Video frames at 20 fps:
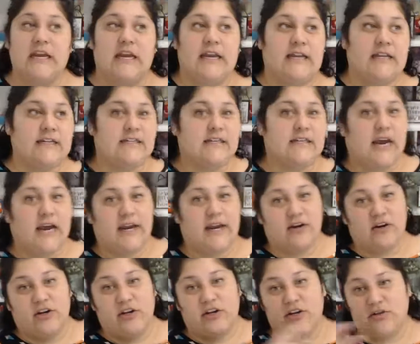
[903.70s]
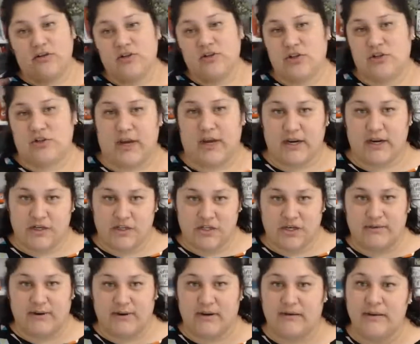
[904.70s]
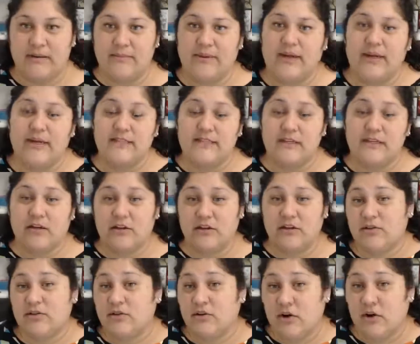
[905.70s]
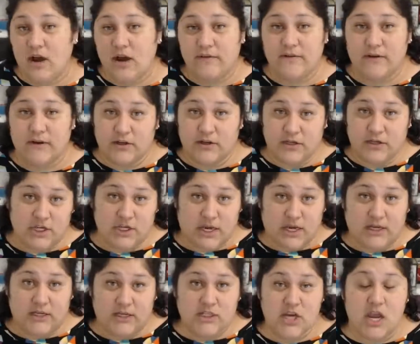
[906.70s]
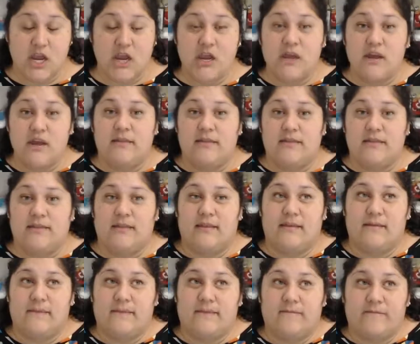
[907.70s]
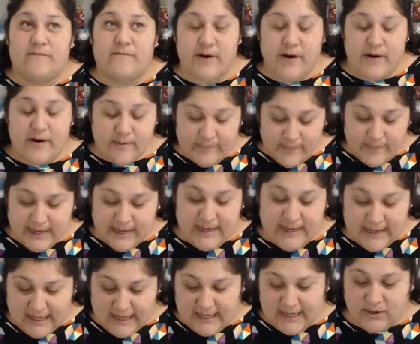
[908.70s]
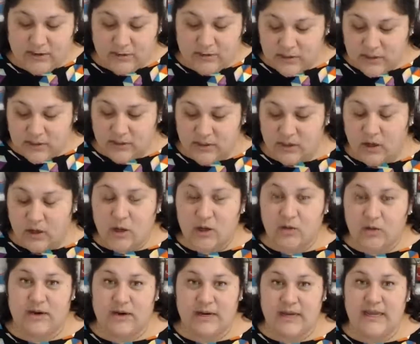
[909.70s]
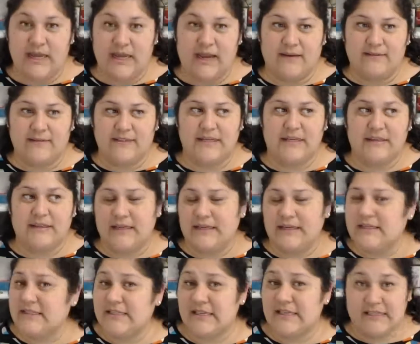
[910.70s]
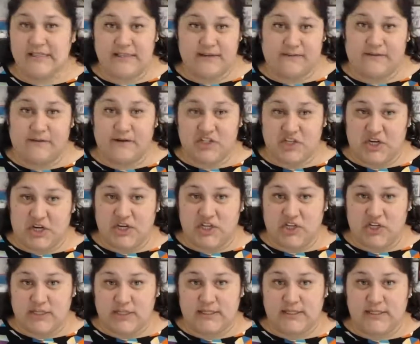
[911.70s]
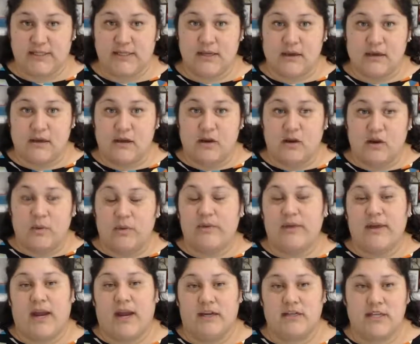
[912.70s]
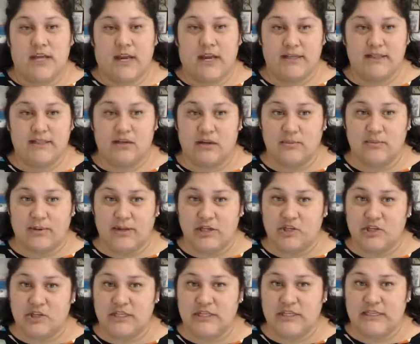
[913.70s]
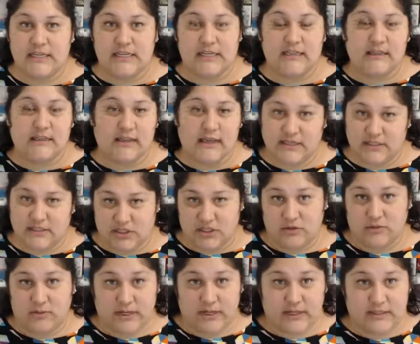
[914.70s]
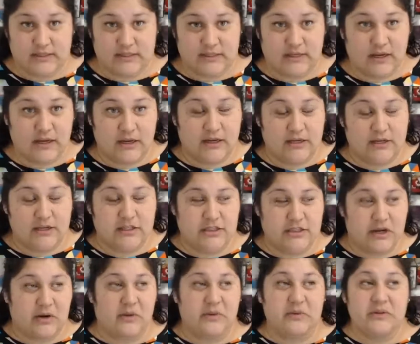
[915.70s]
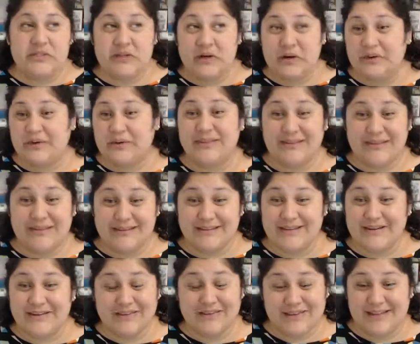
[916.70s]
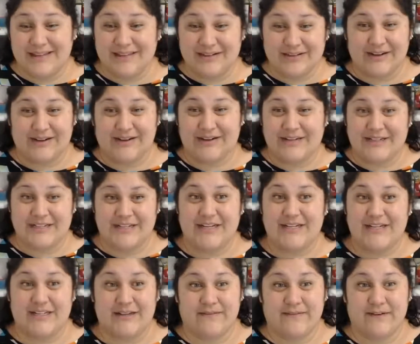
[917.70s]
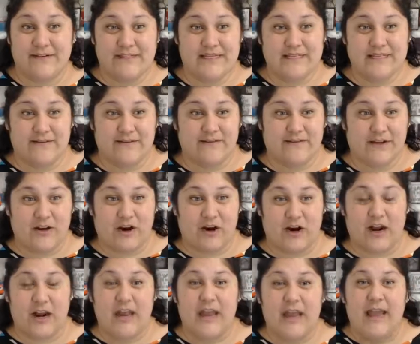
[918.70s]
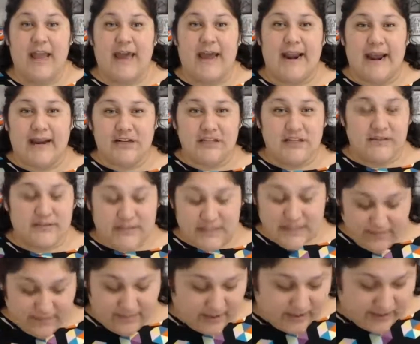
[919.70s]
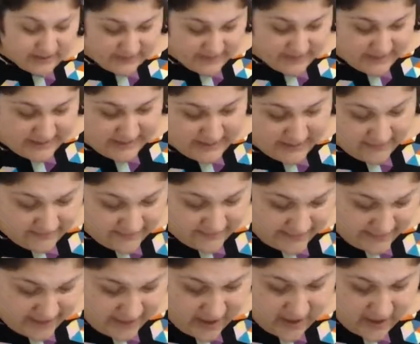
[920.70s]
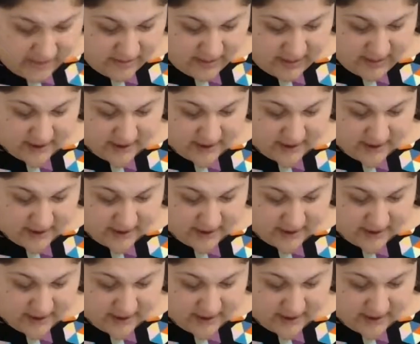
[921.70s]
an entire huge strategy around it, because it could turn off, it could change. For my count already, I've seen like 6 different changes with hashtags on Pinterest in the last 2 weeks. So don't think they're not going to change stuff, because they definitely are. And I actually was in the middle of making a video